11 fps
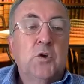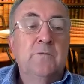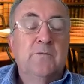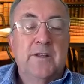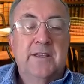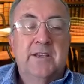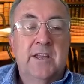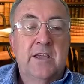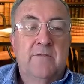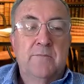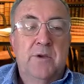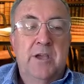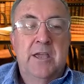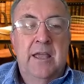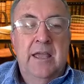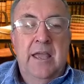Conflict can even
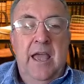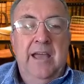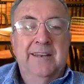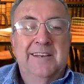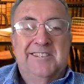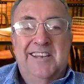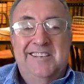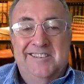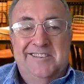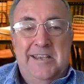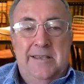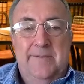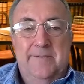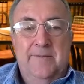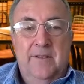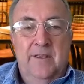be a necessity.
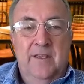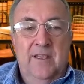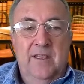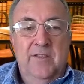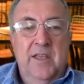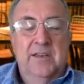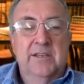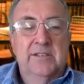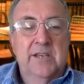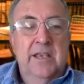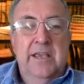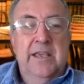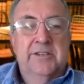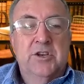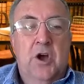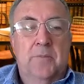That is,
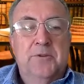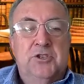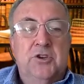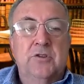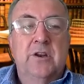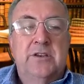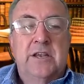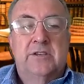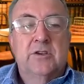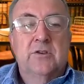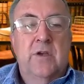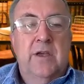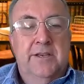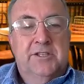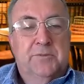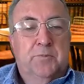it's an opportunity to
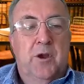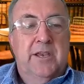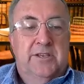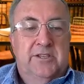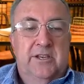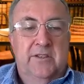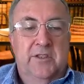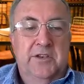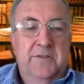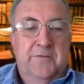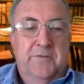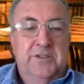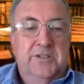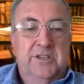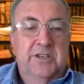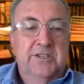express the
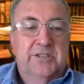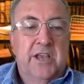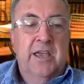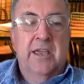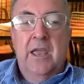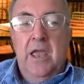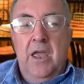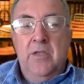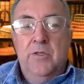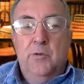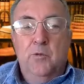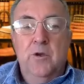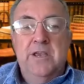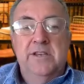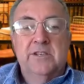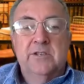differences and say the
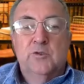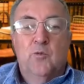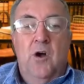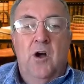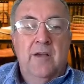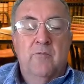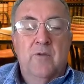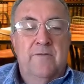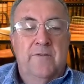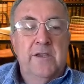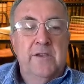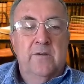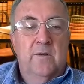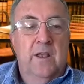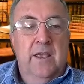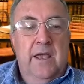reasons why we
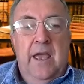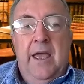feel